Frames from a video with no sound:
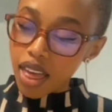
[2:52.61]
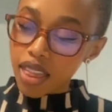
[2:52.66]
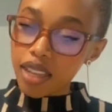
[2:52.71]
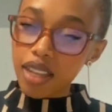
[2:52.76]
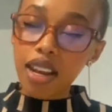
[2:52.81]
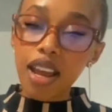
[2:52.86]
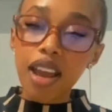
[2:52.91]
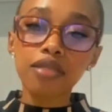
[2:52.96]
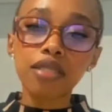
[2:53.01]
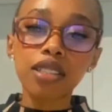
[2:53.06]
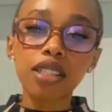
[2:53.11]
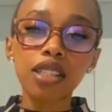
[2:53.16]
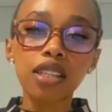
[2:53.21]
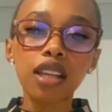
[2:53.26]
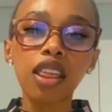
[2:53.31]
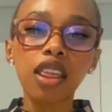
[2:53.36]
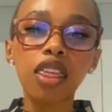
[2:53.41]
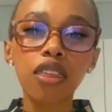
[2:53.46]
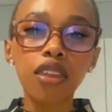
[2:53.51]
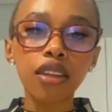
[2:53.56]
And then I have
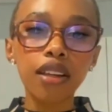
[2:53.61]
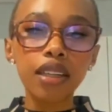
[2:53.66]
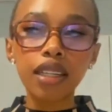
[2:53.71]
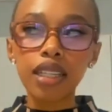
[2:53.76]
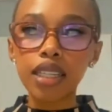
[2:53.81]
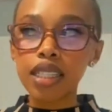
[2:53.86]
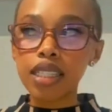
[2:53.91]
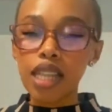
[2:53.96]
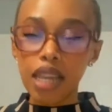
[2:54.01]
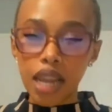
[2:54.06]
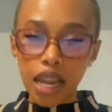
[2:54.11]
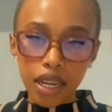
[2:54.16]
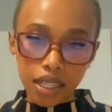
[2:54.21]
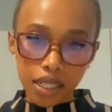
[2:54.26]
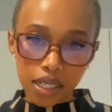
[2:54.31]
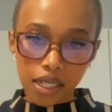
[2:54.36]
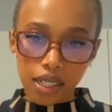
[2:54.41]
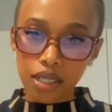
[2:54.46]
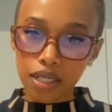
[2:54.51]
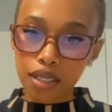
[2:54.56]
thinly
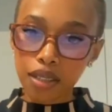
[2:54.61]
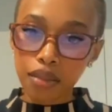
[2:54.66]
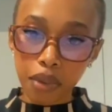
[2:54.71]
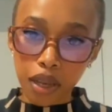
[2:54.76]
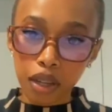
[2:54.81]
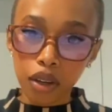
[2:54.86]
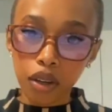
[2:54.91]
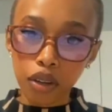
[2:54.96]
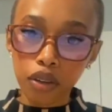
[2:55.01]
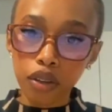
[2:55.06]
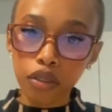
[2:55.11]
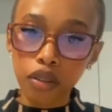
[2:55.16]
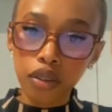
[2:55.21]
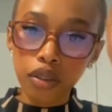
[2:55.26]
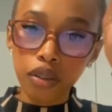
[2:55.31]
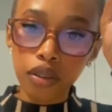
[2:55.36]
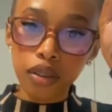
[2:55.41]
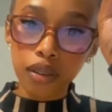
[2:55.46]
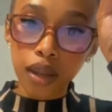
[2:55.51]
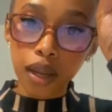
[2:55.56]
sliced tomato,
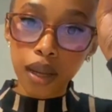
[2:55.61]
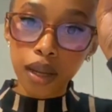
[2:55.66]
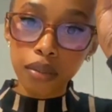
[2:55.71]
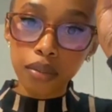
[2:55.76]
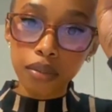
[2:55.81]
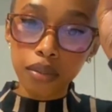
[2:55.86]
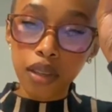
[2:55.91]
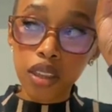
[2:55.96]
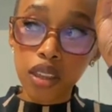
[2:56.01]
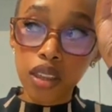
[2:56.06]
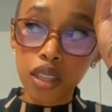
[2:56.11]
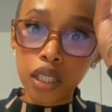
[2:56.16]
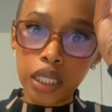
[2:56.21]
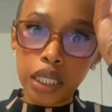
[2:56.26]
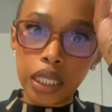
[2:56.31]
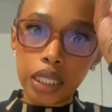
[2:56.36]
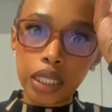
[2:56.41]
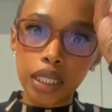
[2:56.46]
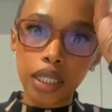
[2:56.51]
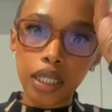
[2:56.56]
okay?
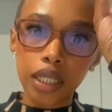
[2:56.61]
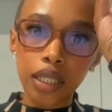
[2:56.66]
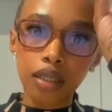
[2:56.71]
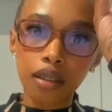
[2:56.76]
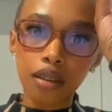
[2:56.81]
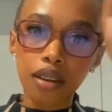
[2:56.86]
Thinly.